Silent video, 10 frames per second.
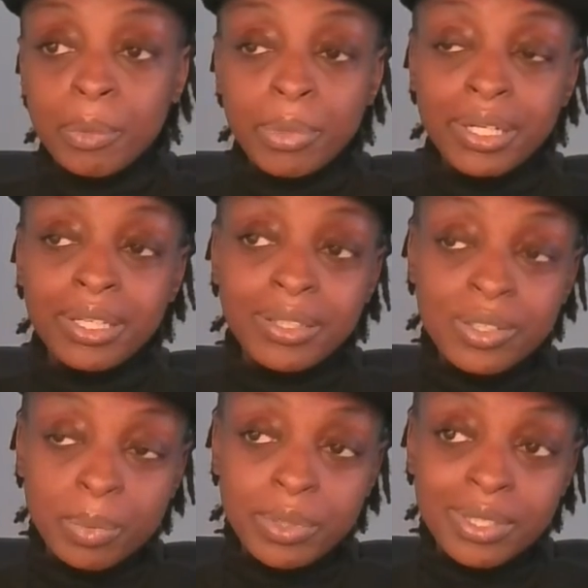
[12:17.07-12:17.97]
But in
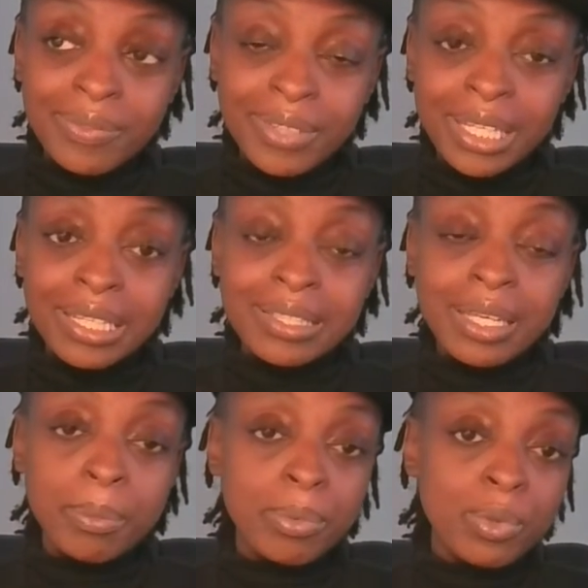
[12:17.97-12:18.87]
this specific
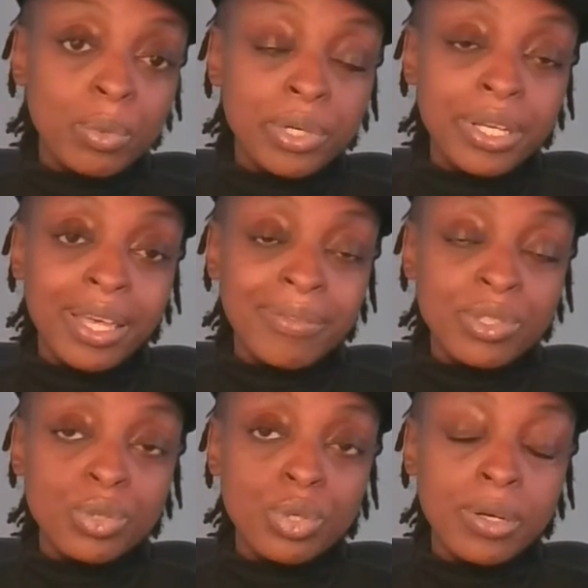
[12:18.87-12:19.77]
example where you have
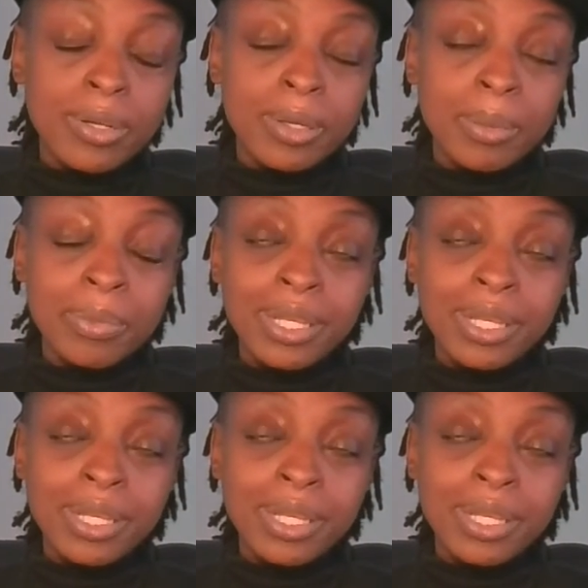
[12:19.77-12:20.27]
a startup